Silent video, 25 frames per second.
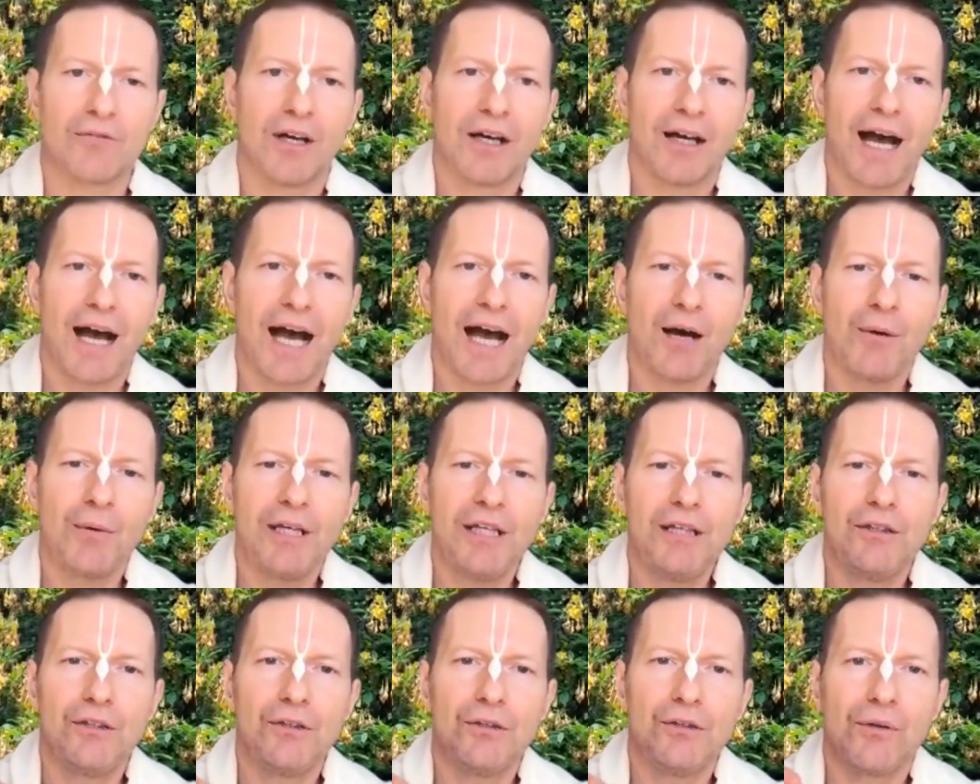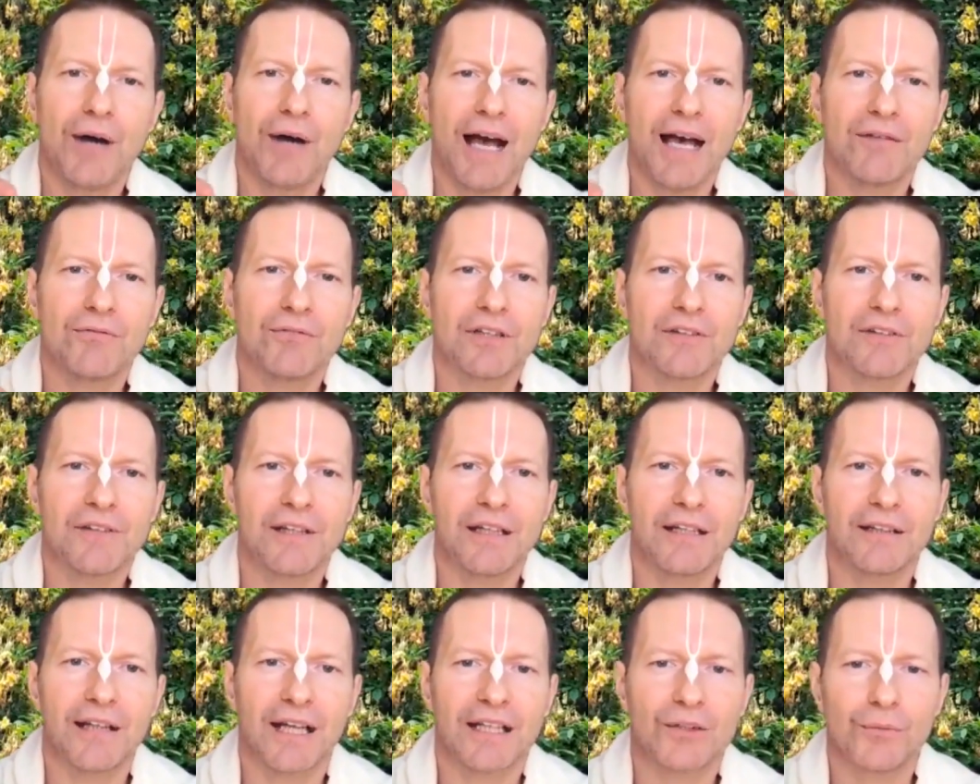how he knew everything
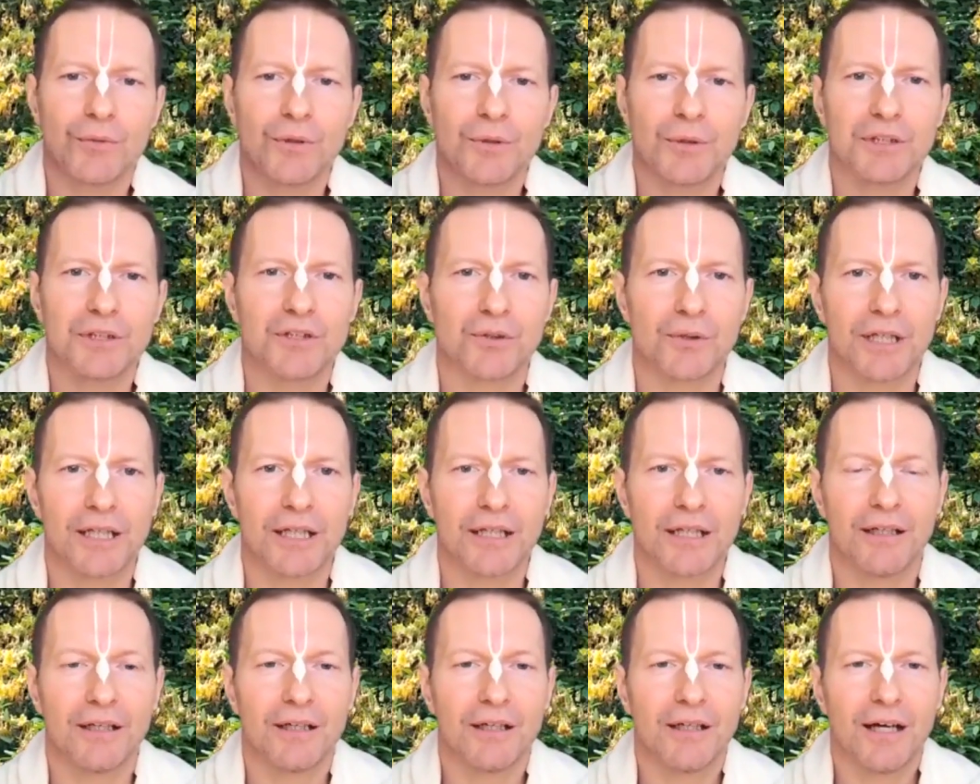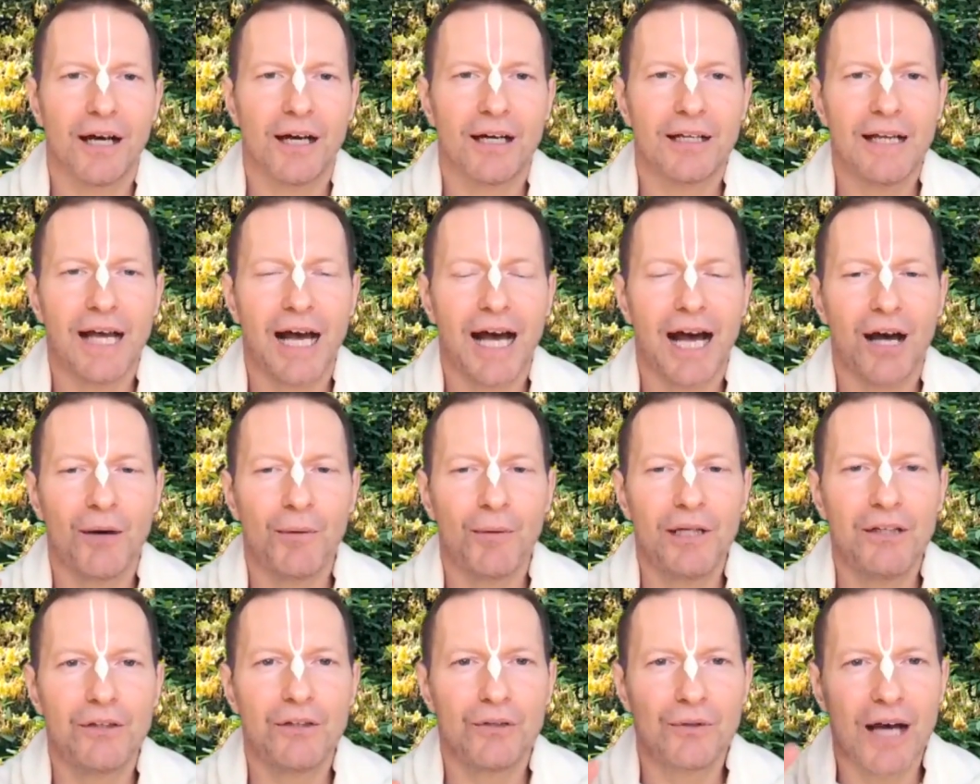that we were doing and how
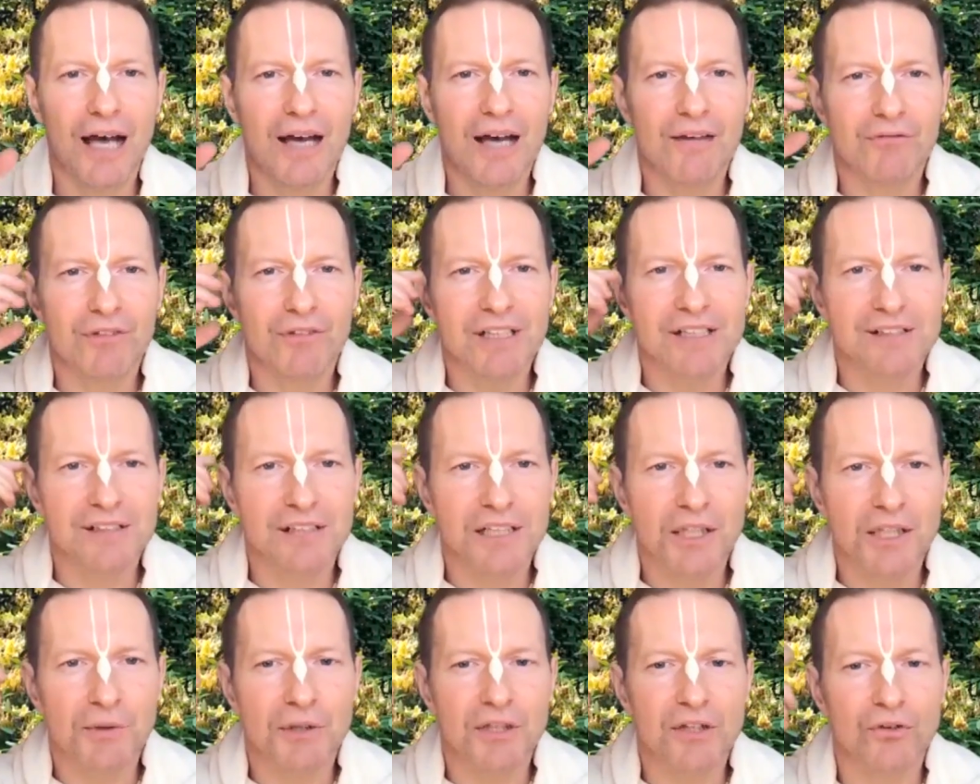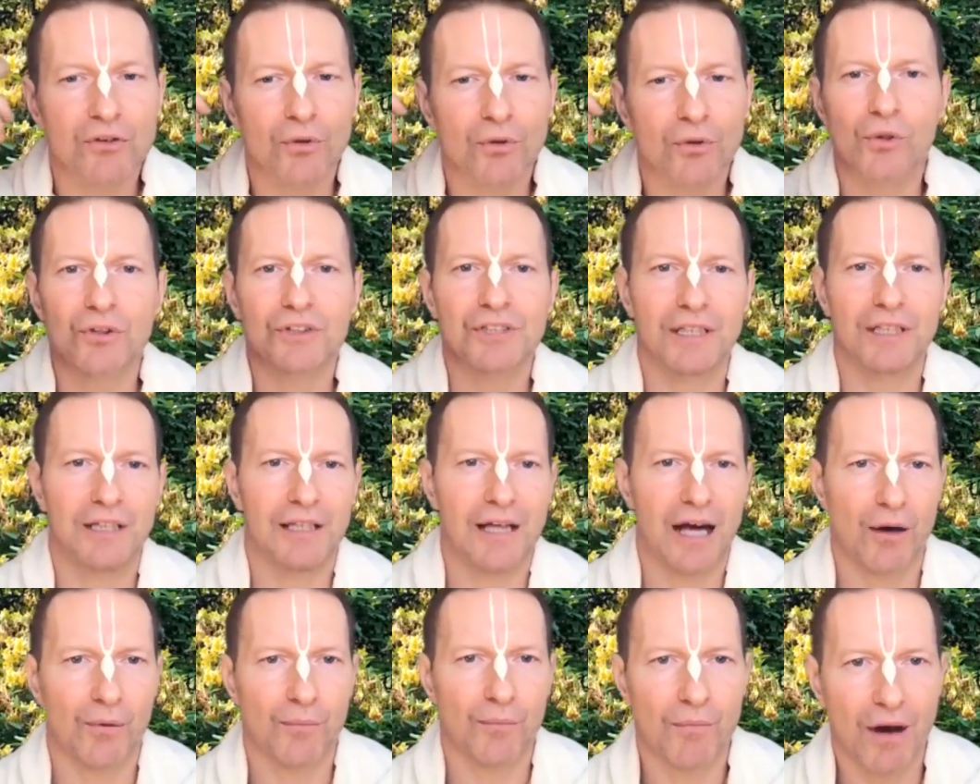he knew every secret thought in
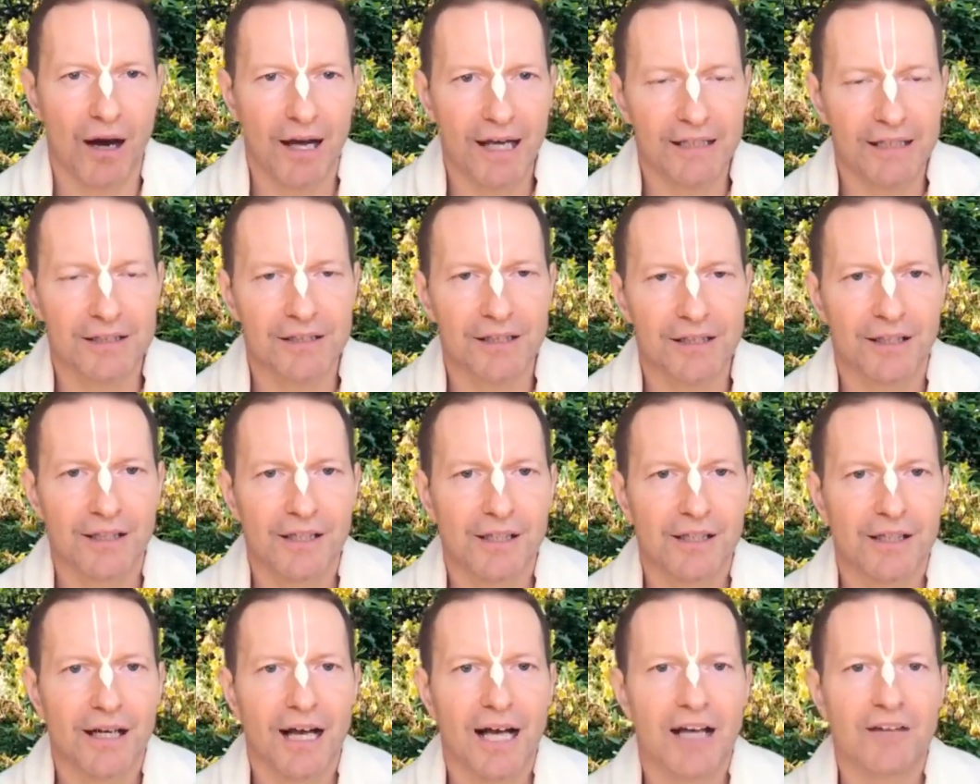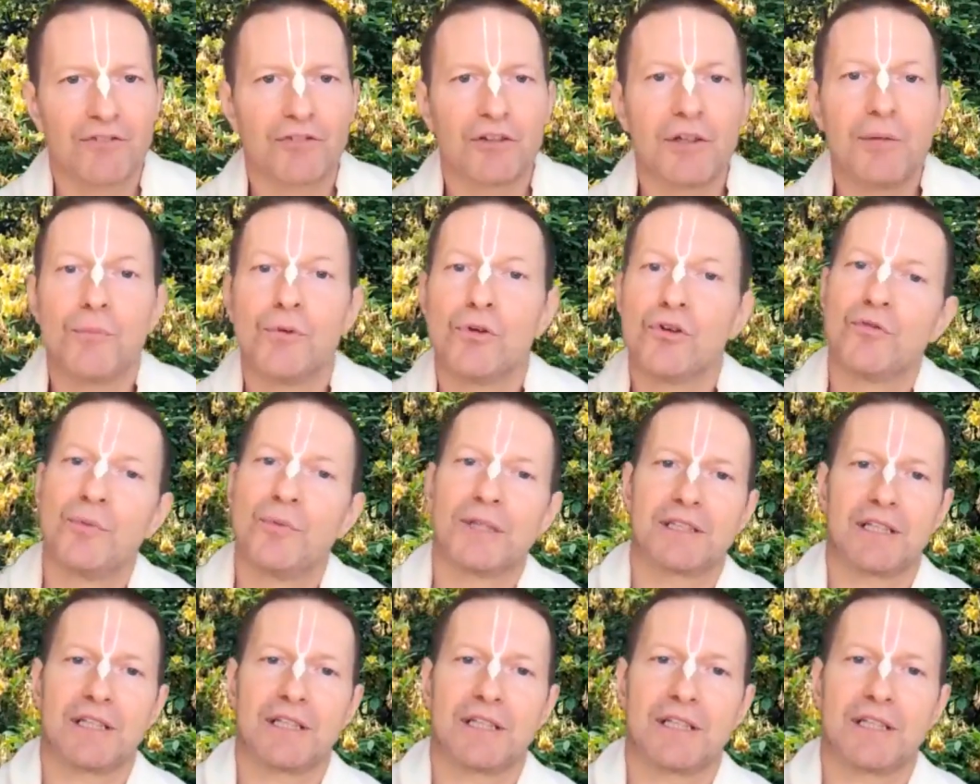our mind, every
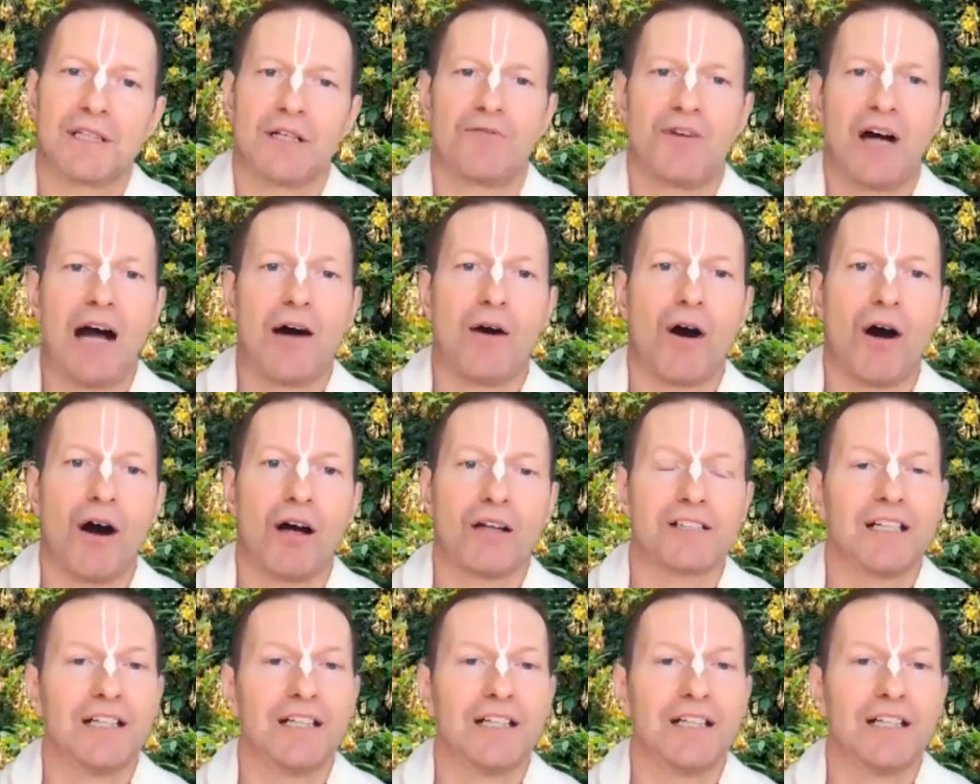movement of our heart.